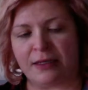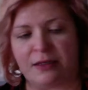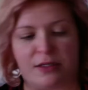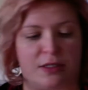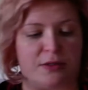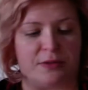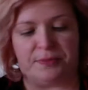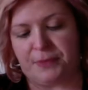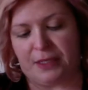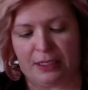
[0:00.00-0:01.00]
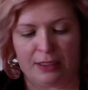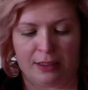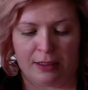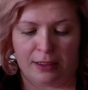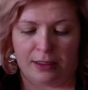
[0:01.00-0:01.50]
So
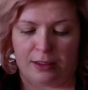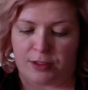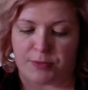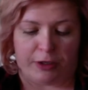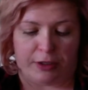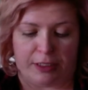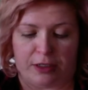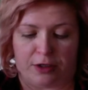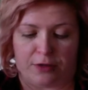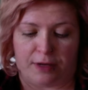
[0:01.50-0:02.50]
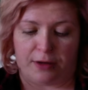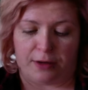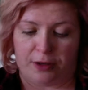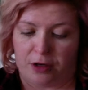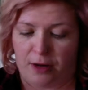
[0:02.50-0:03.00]
you sprinkle it on your rug or
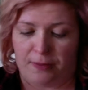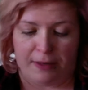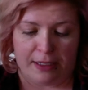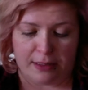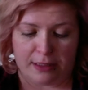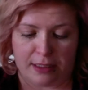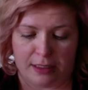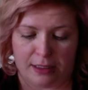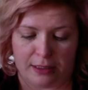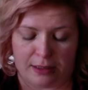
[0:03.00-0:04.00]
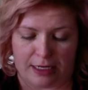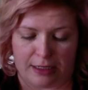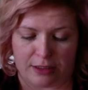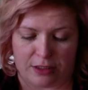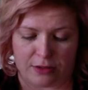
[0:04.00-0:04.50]
your carpet, let
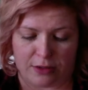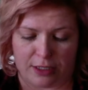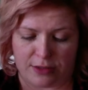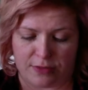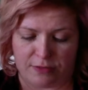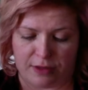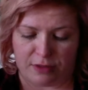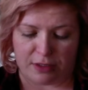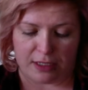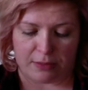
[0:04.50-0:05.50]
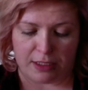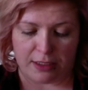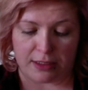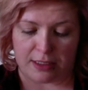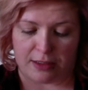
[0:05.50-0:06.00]
it deodorize for 5 to 10
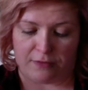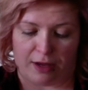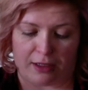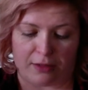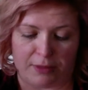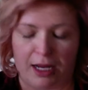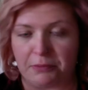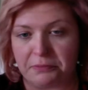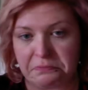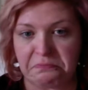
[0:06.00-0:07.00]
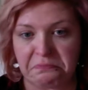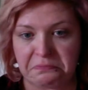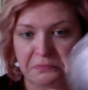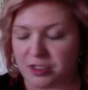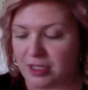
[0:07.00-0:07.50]
minutes, and then you vacuum it up.
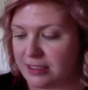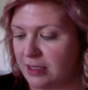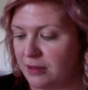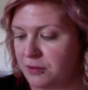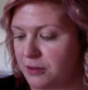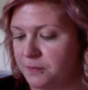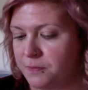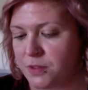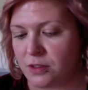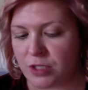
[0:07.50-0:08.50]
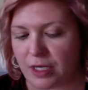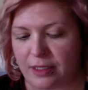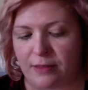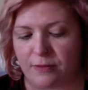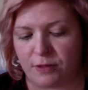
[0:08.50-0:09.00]
So that's kind of cool. So I'll try
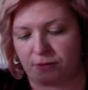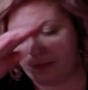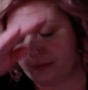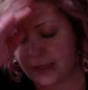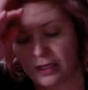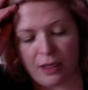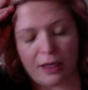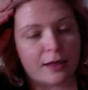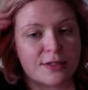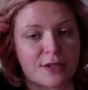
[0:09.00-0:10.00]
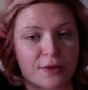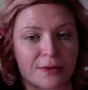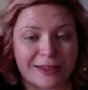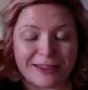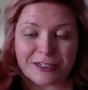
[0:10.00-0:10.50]
that out too. So
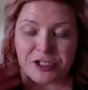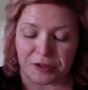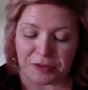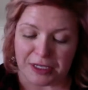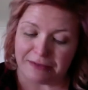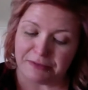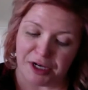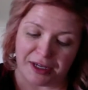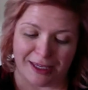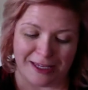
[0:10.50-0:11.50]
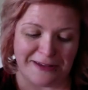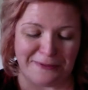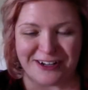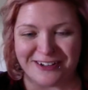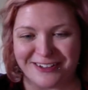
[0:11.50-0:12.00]
the show that I'm talking
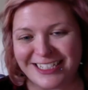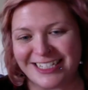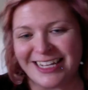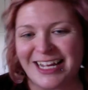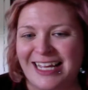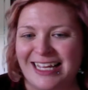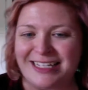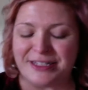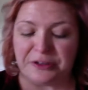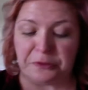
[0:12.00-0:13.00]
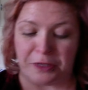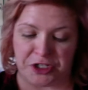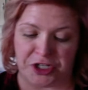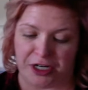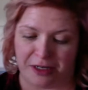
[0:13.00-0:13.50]
about is The
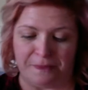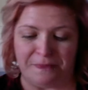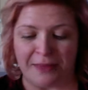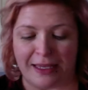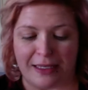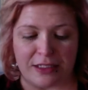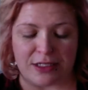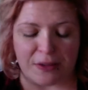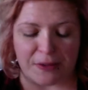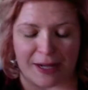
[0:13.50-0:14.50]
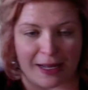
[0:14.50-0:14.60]
Witcher. So